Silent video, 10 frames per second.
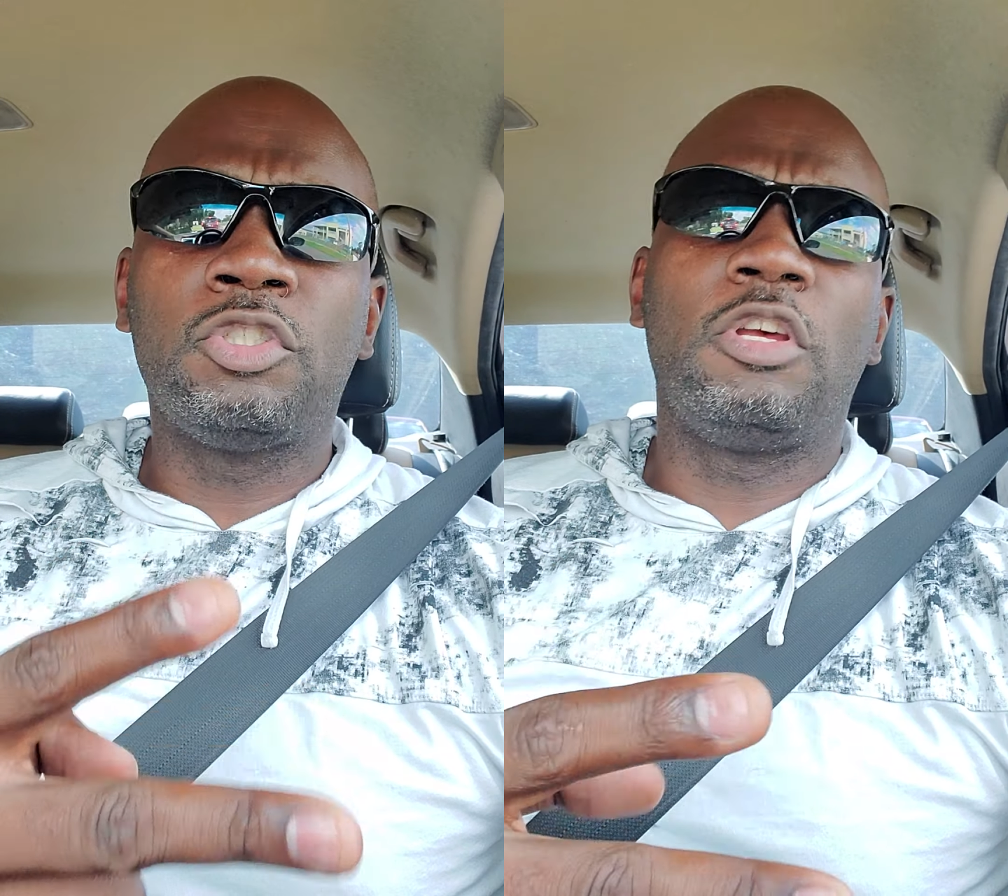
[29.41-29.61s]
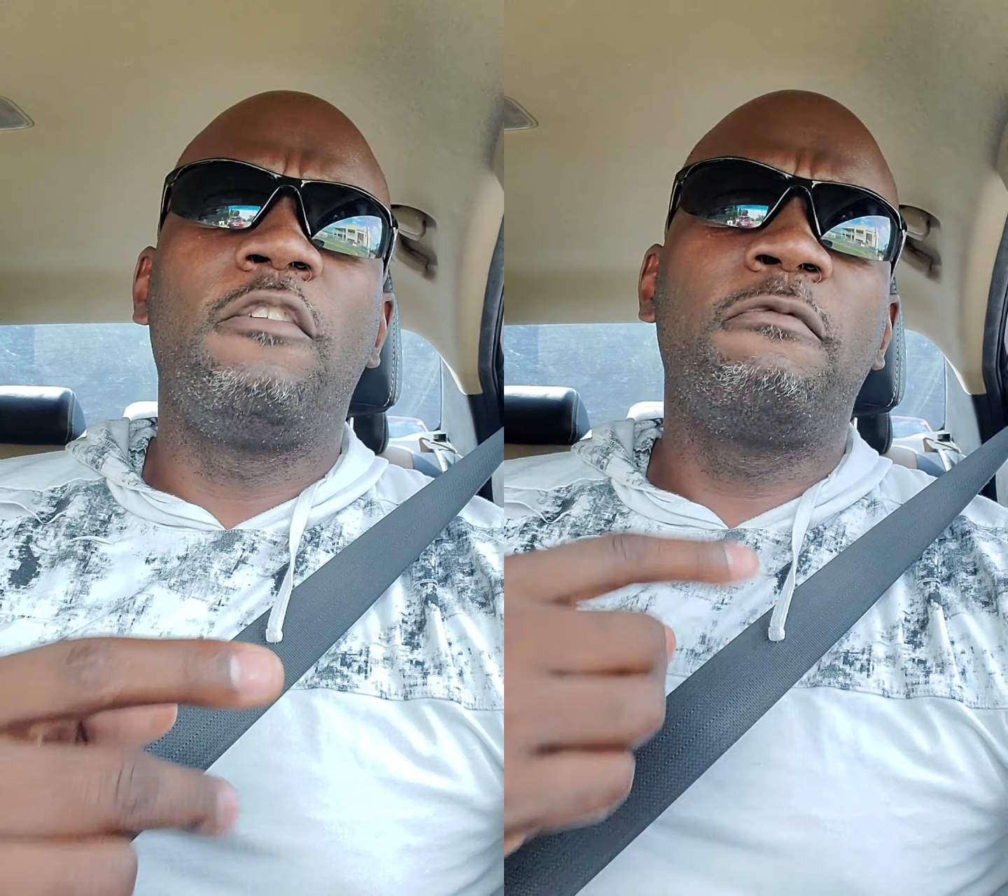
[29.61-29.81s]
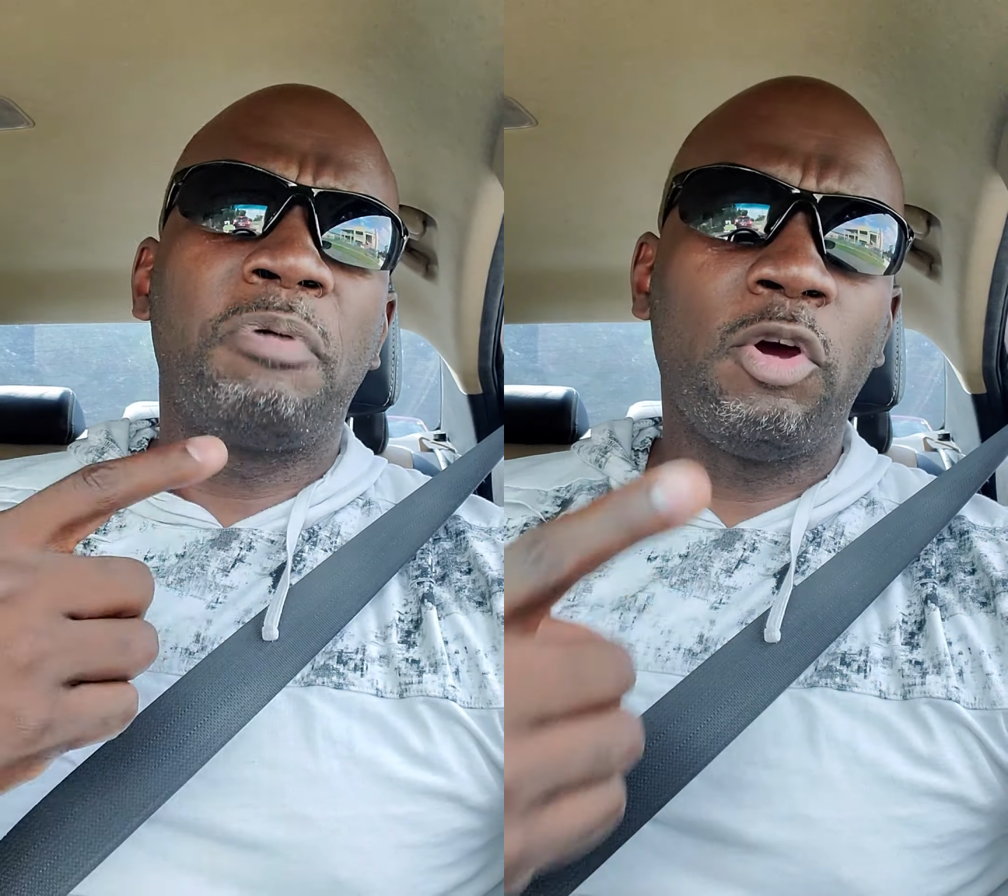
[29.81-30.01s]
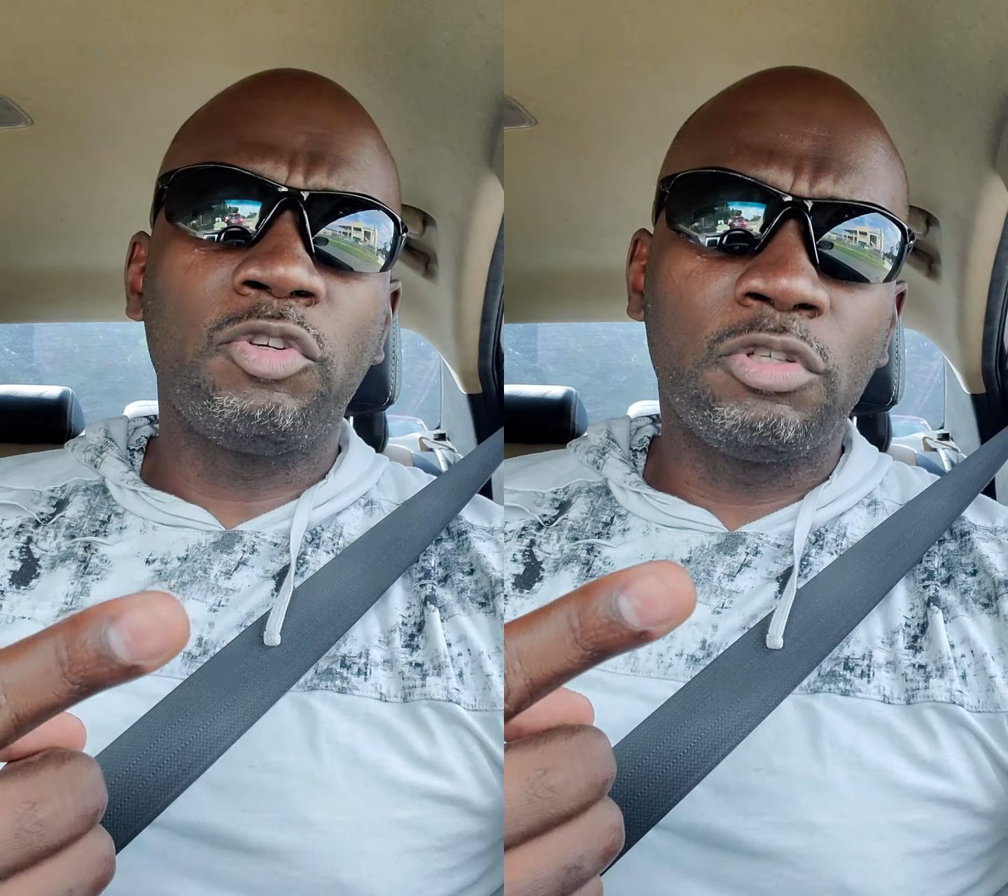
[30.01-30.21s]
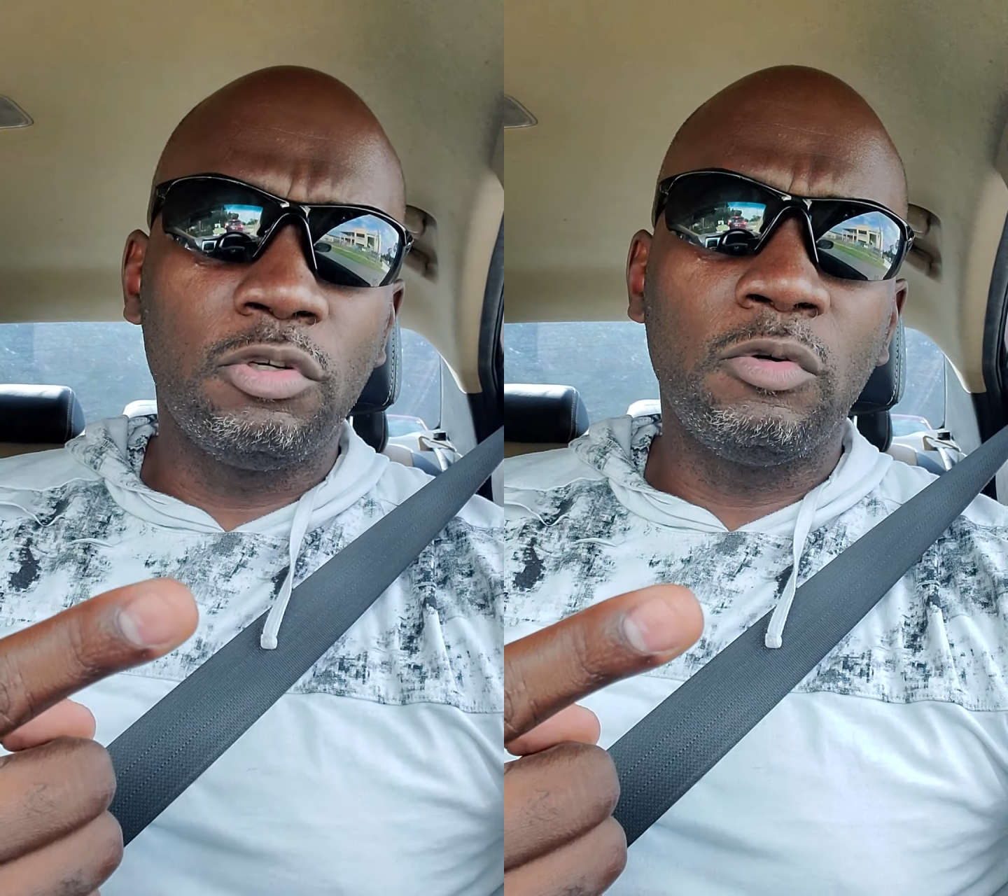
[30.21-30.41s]
of
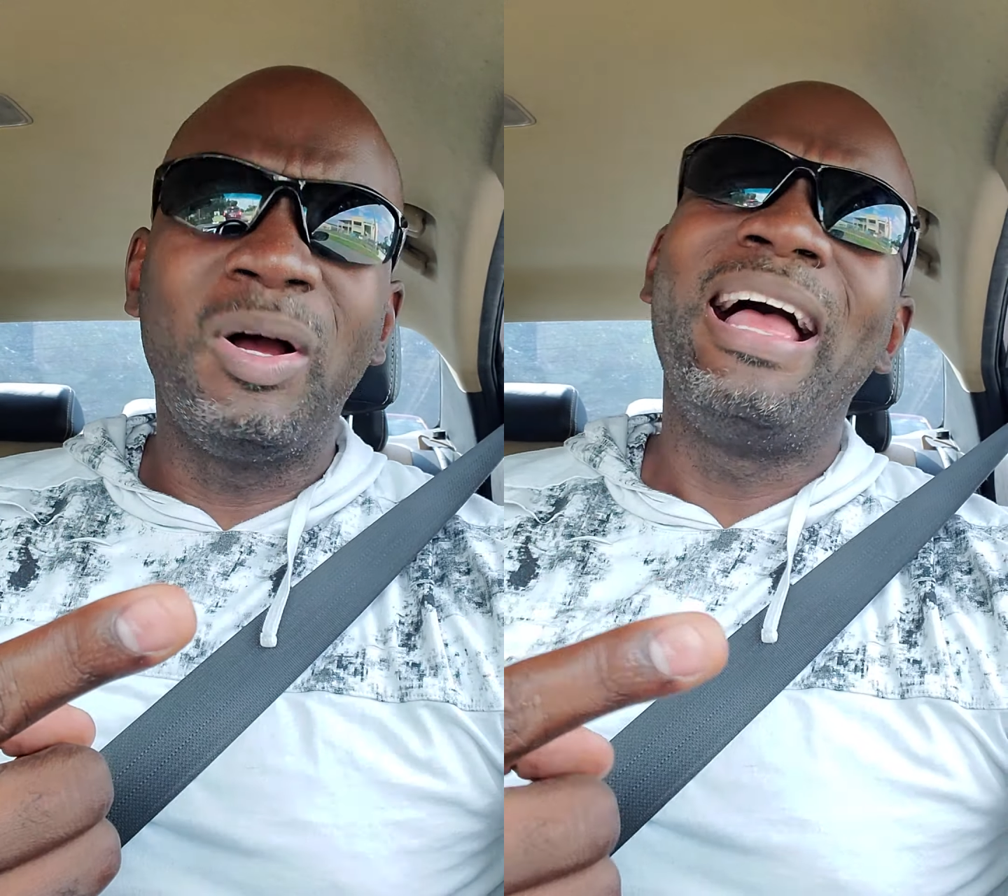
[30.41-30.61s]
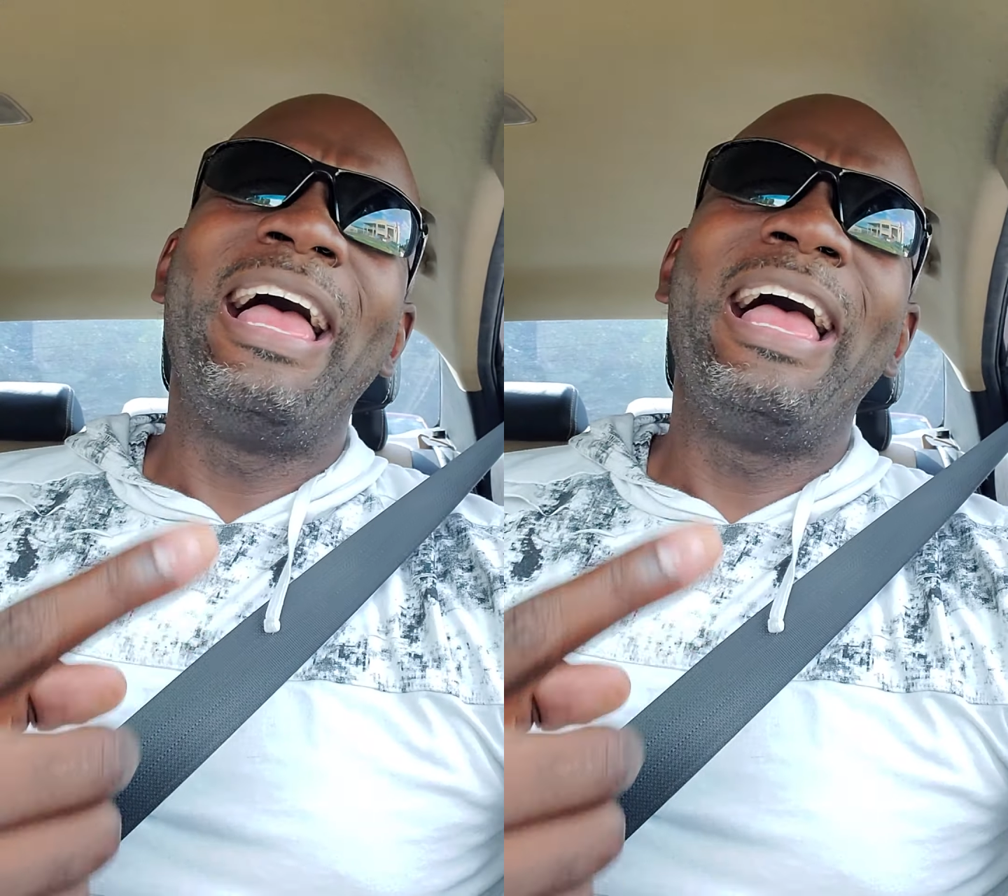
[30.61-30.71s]
personal